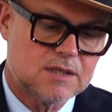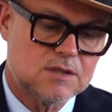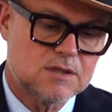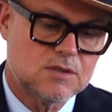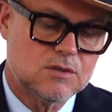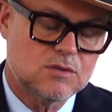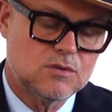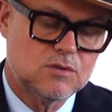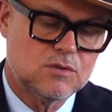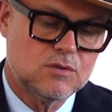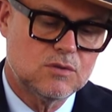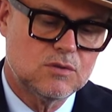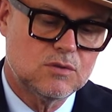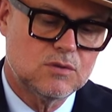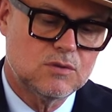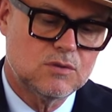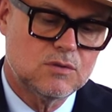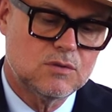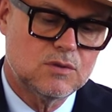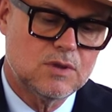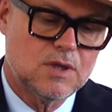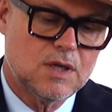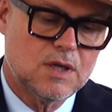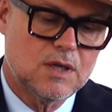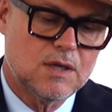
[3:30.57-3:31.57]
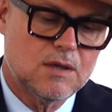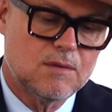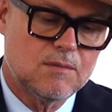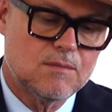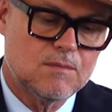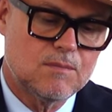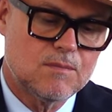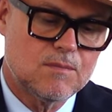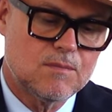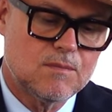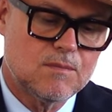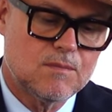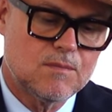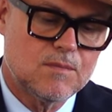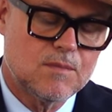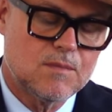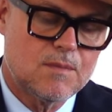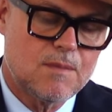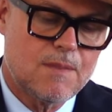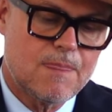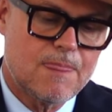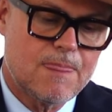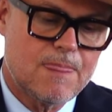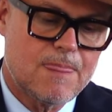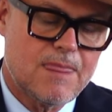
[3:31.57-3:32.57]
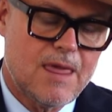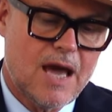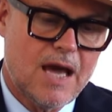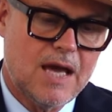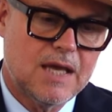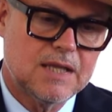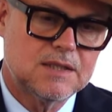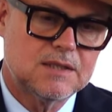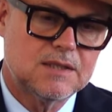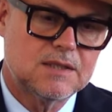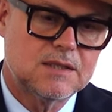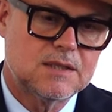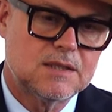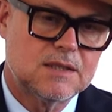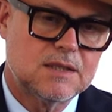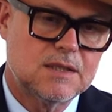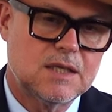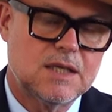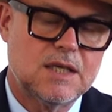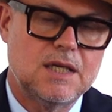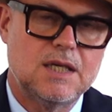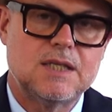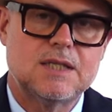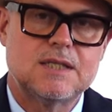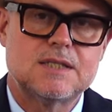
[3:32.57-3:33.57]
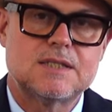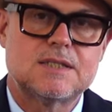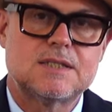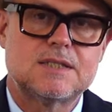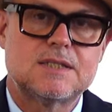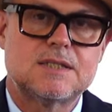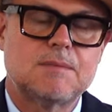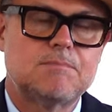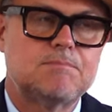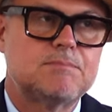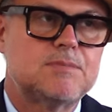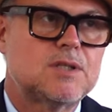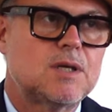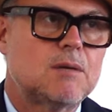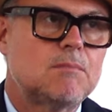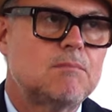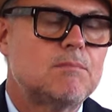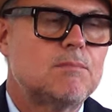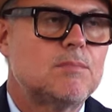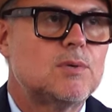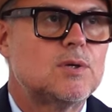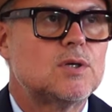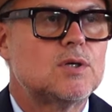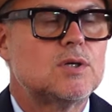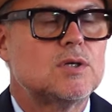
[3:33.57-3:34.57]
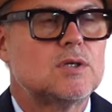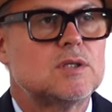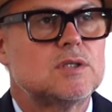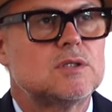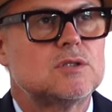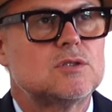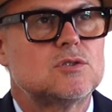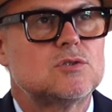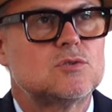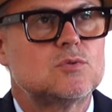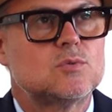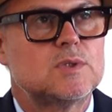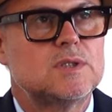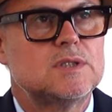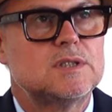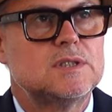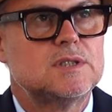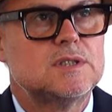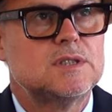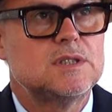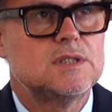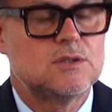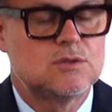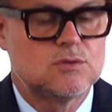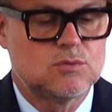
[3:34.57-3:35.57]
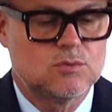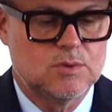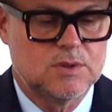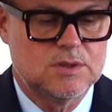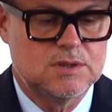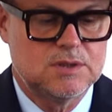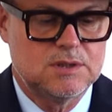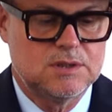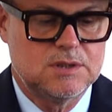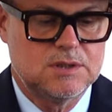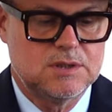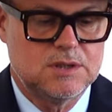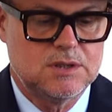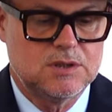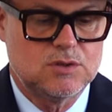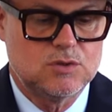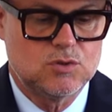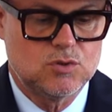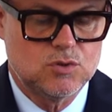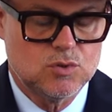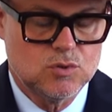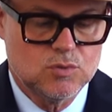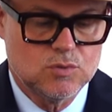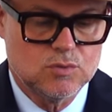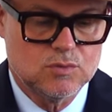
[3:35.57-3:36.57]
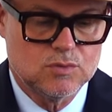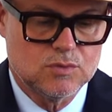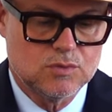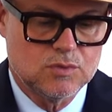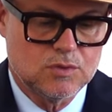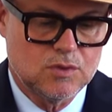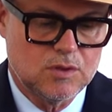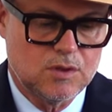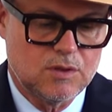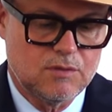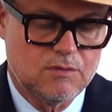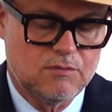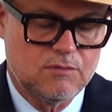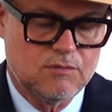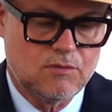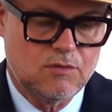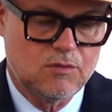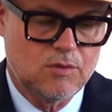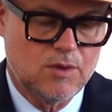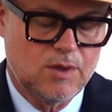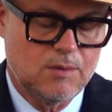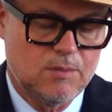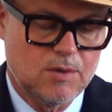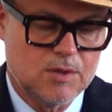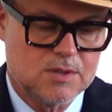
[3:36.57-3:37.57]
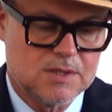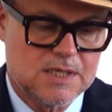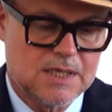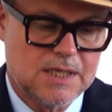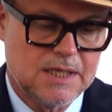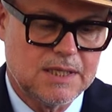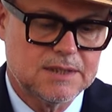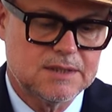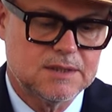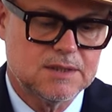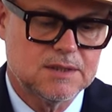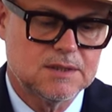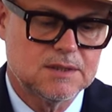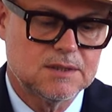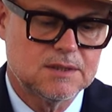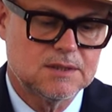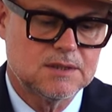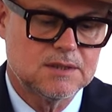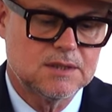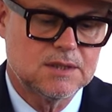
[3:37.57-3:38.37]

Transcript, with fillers: So um, that in September 2022, uh, three months later,